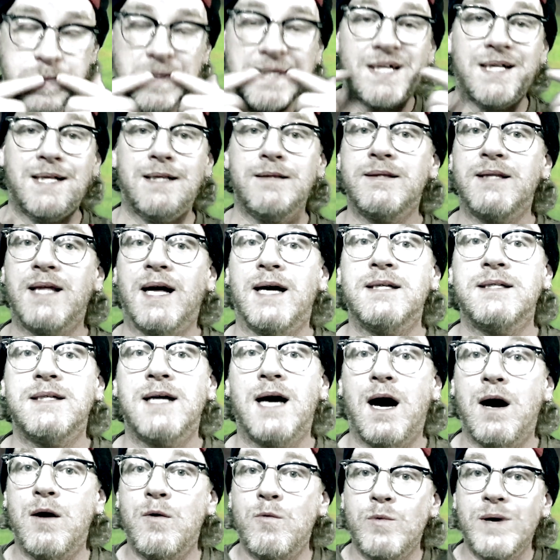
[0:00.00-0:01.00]
But that's
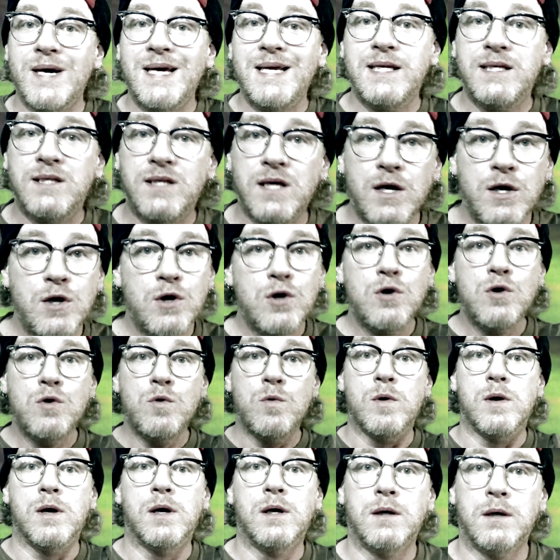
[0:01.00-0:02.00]
how we
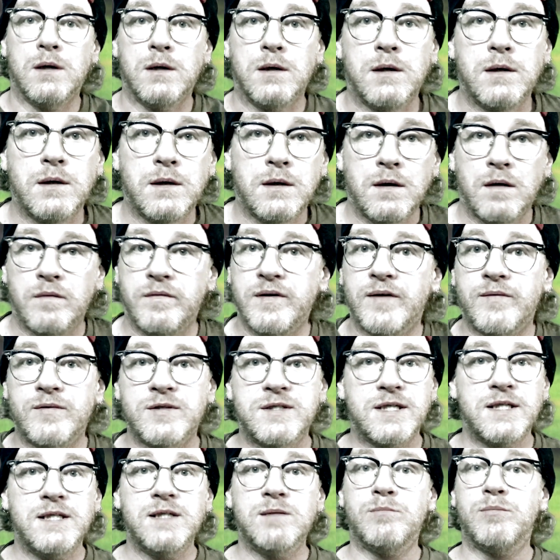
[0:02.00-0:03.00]
do. Have you ever
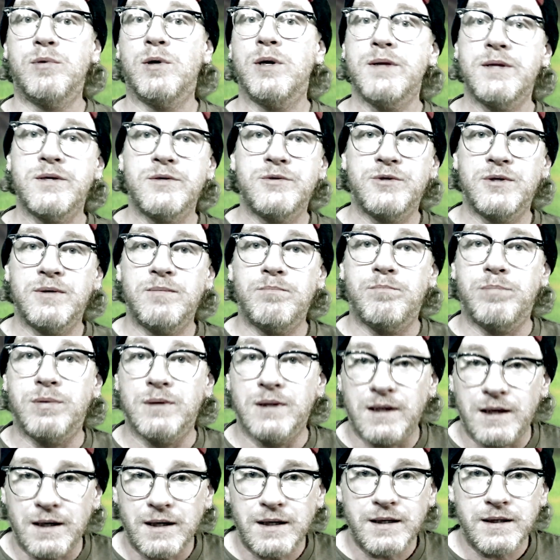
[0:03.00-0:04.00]
seen The Boy That Dripped
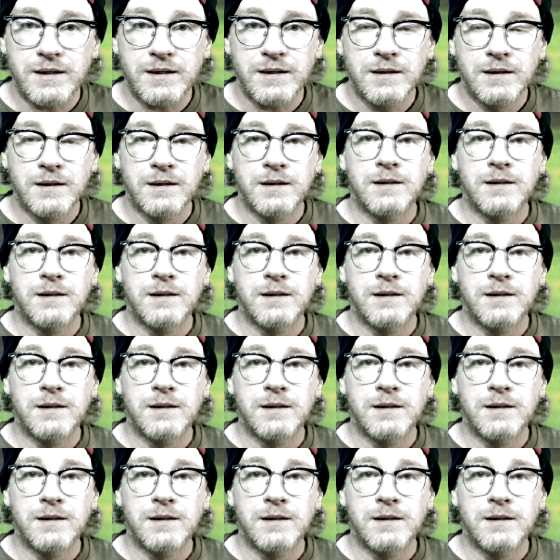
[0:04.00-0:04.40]
Blood?